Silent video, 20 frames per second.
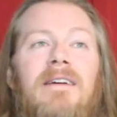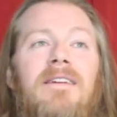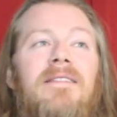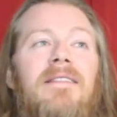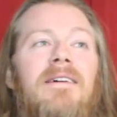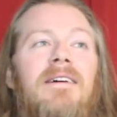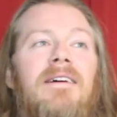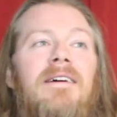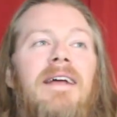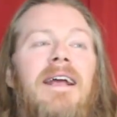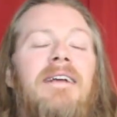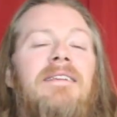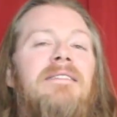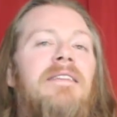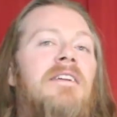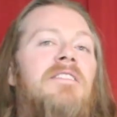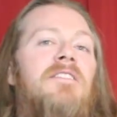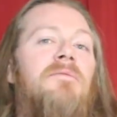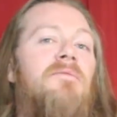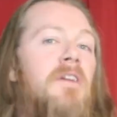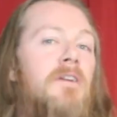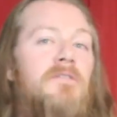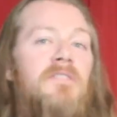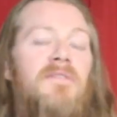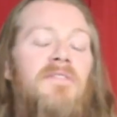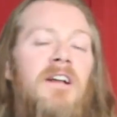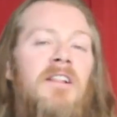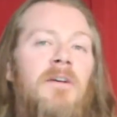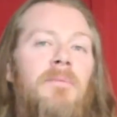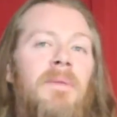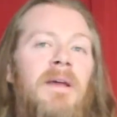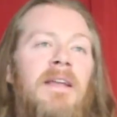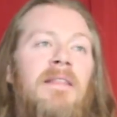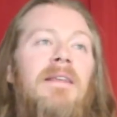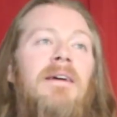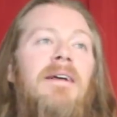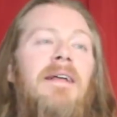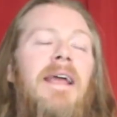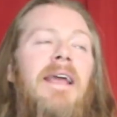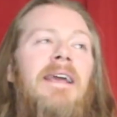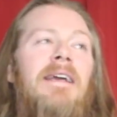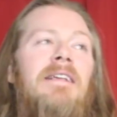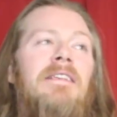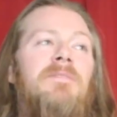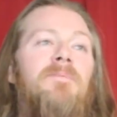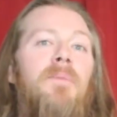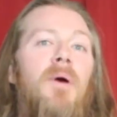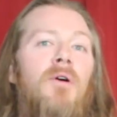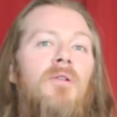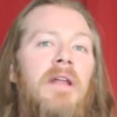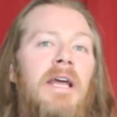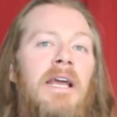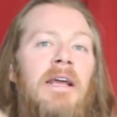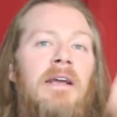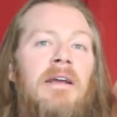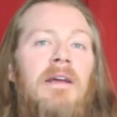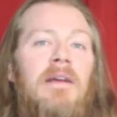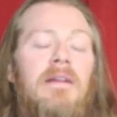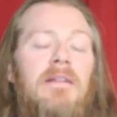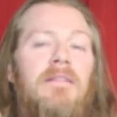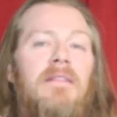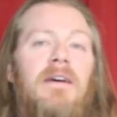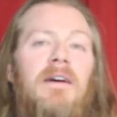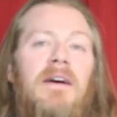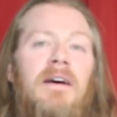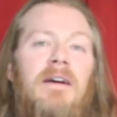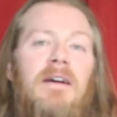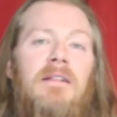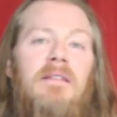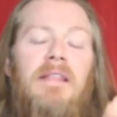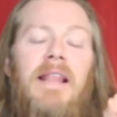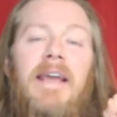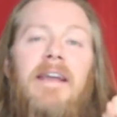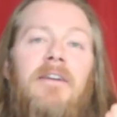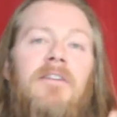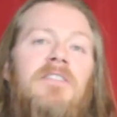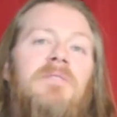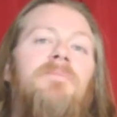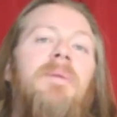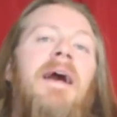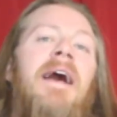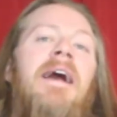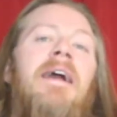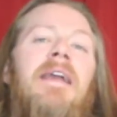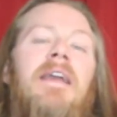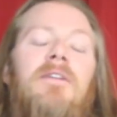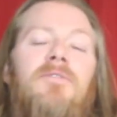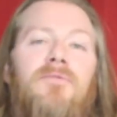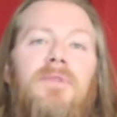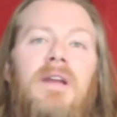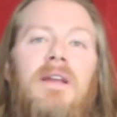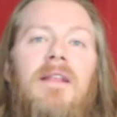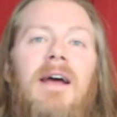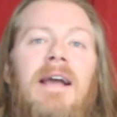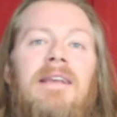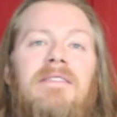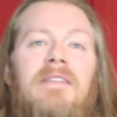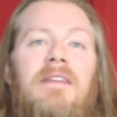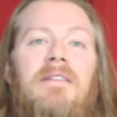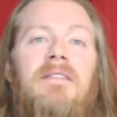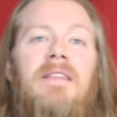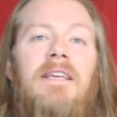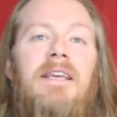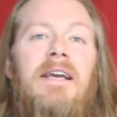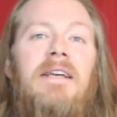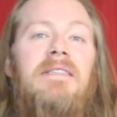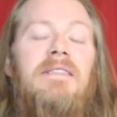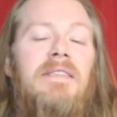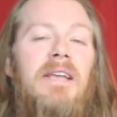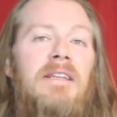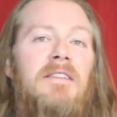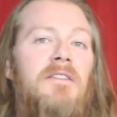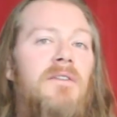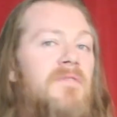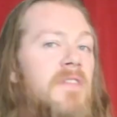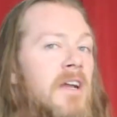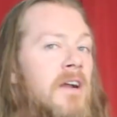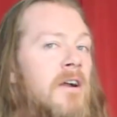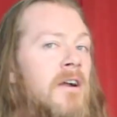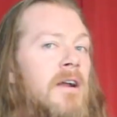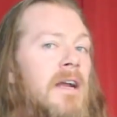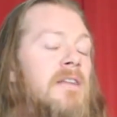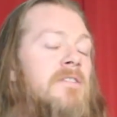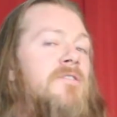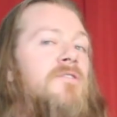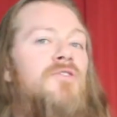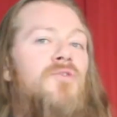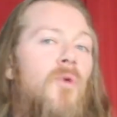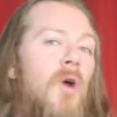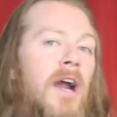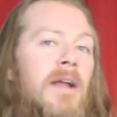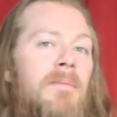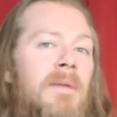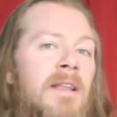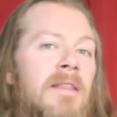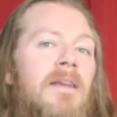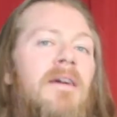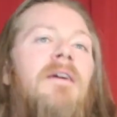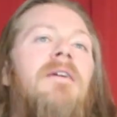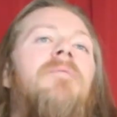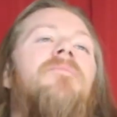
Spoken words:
The extent of their development is pulling the layers back and realizing the extent of their intertwinement